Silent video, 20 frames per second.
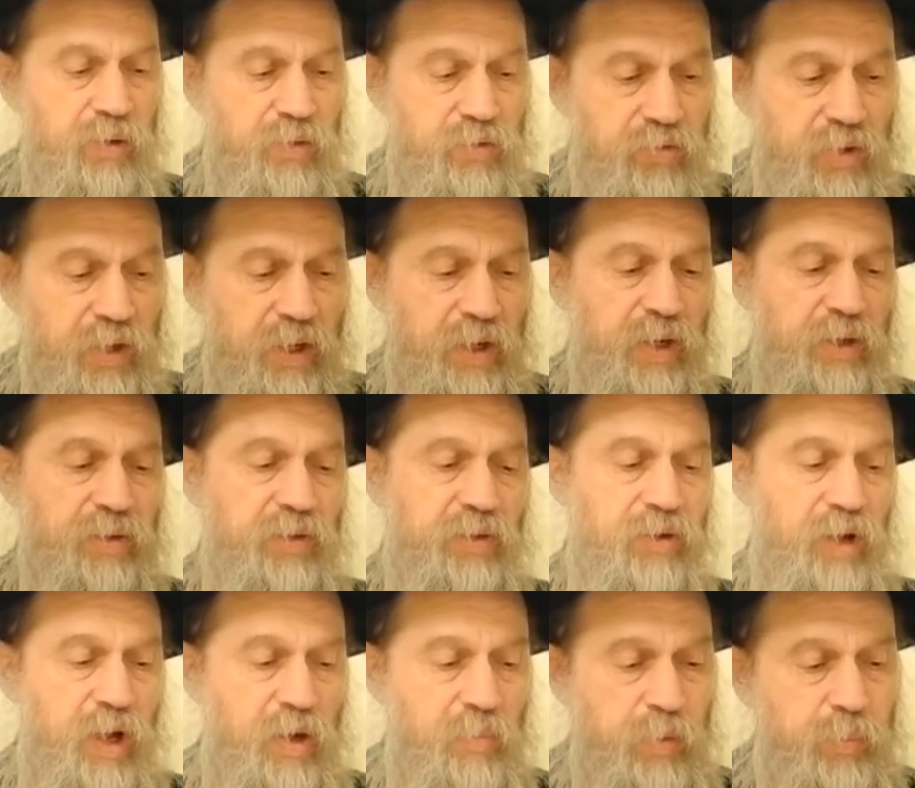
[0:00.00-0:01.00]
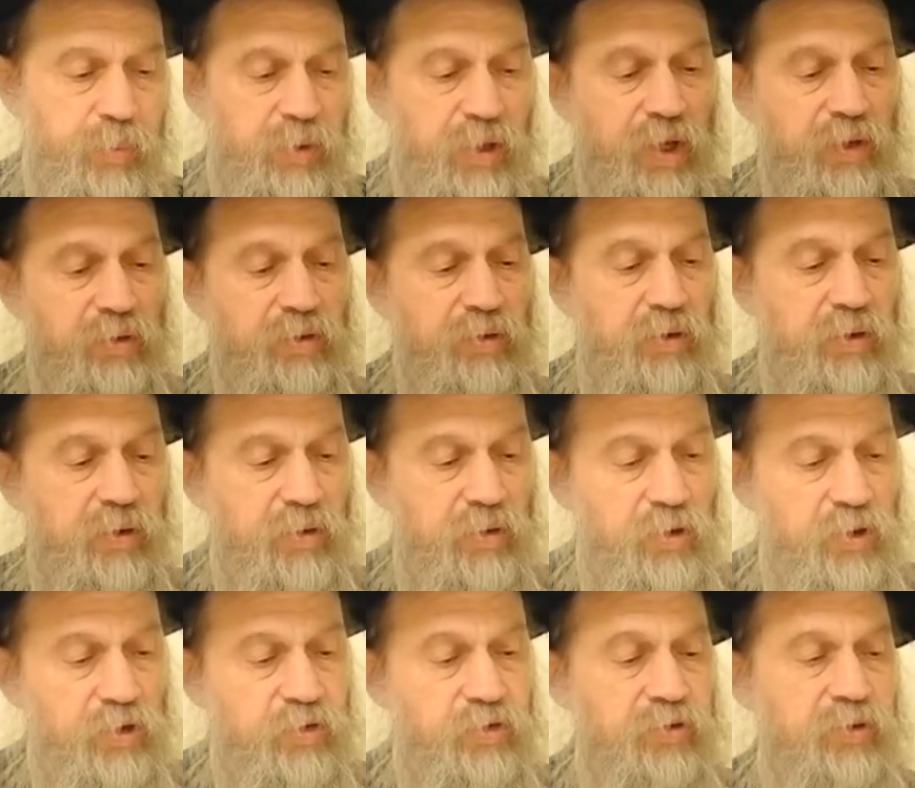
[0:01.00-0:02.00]
Zera, the time of planting;
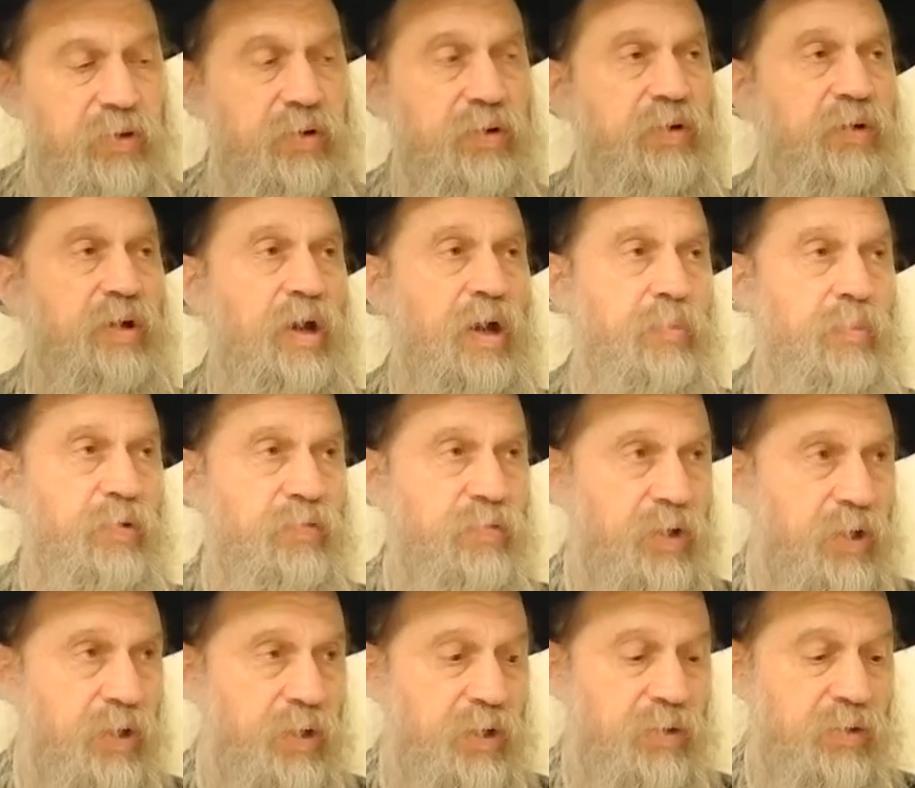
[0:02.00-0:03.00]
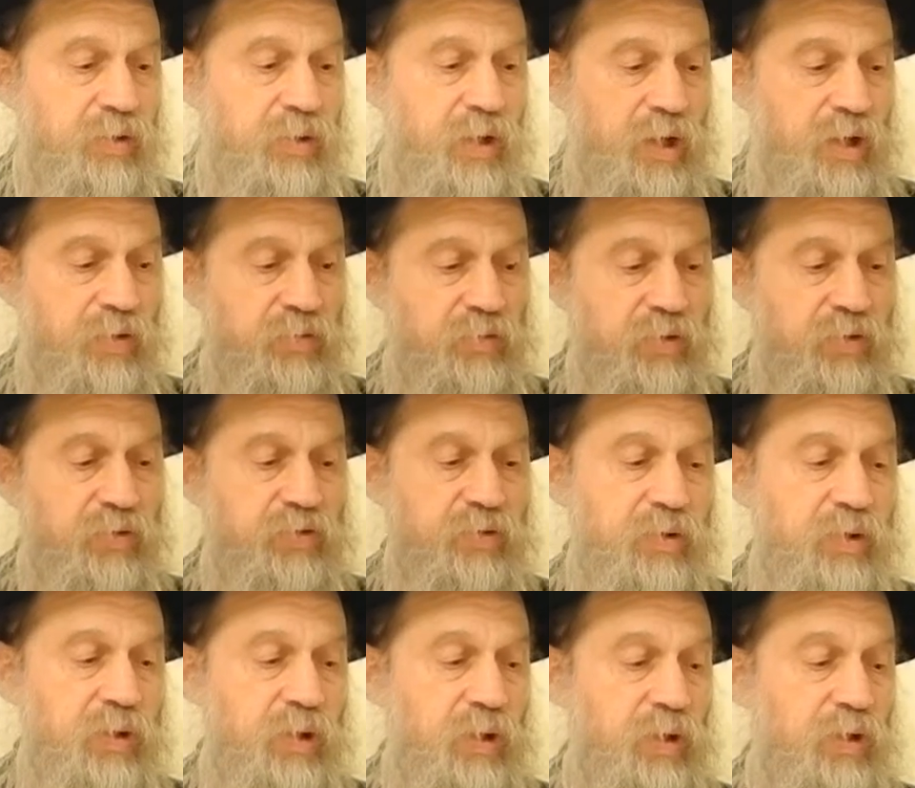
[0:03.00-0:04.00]
Kotzi, the time of cutting the harvest;
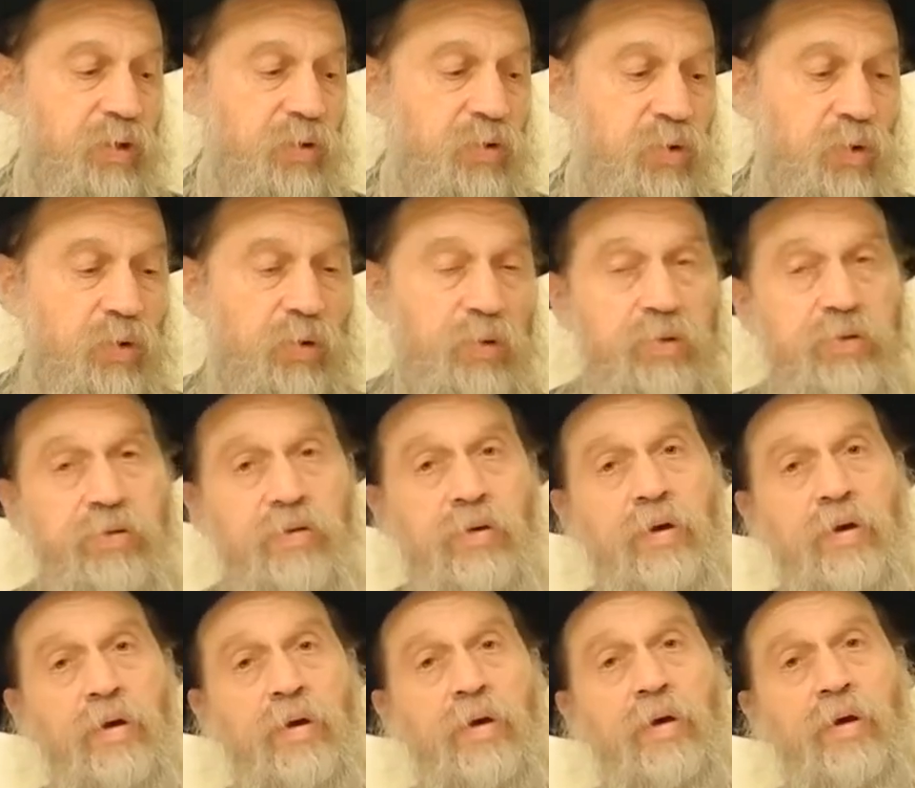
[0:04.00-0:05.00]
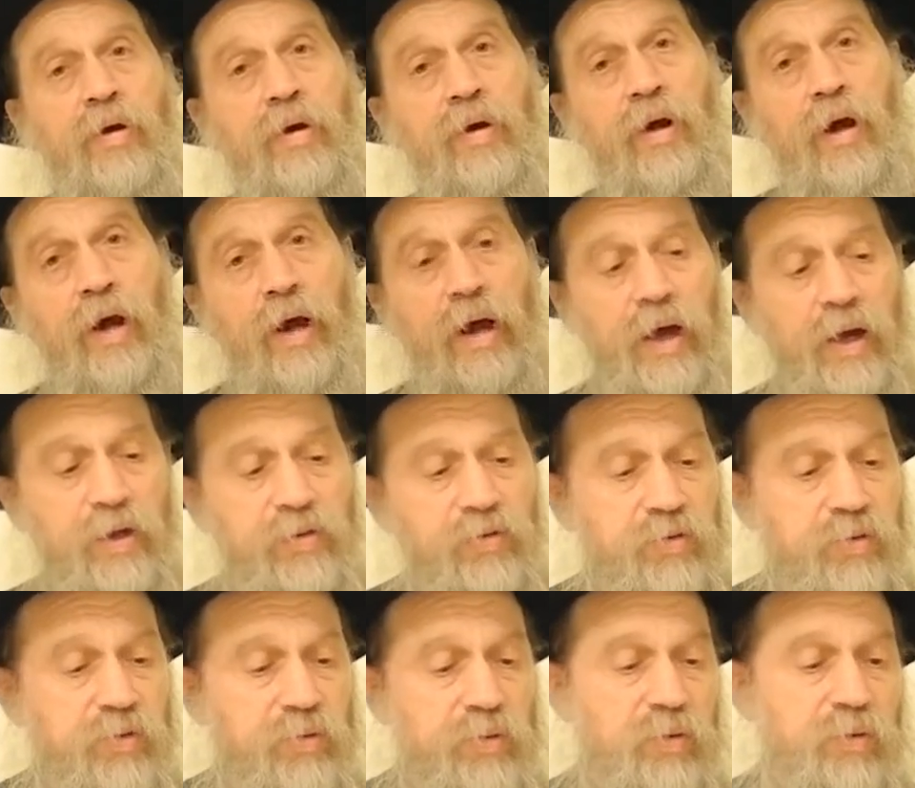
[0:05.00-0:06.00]
Kreir, cold,
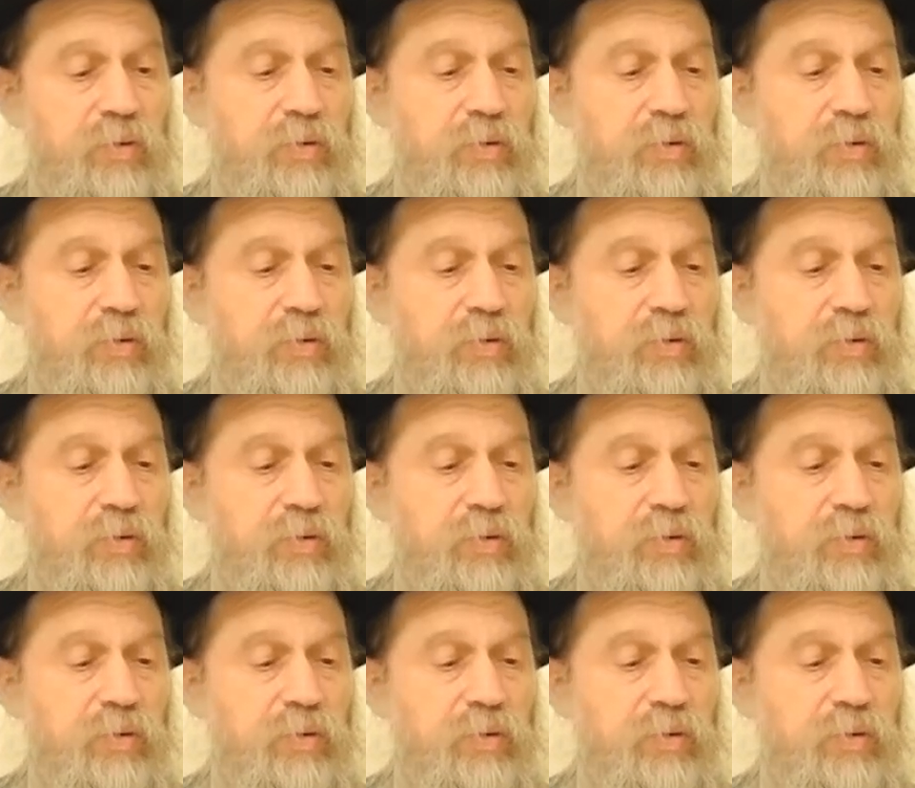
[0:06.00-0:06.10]
hot,